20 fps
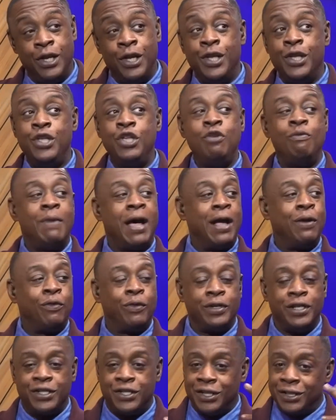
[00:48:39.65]
you might
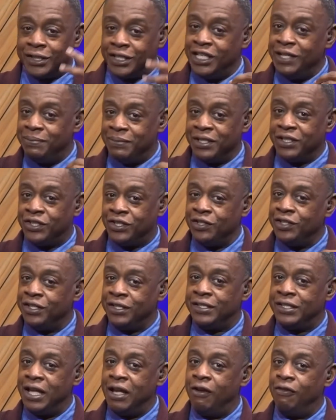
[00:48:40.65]
want to just keep this to
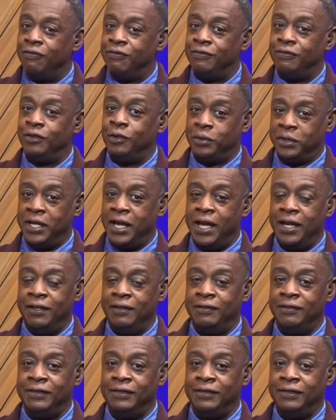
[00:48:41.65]
yourself, okay?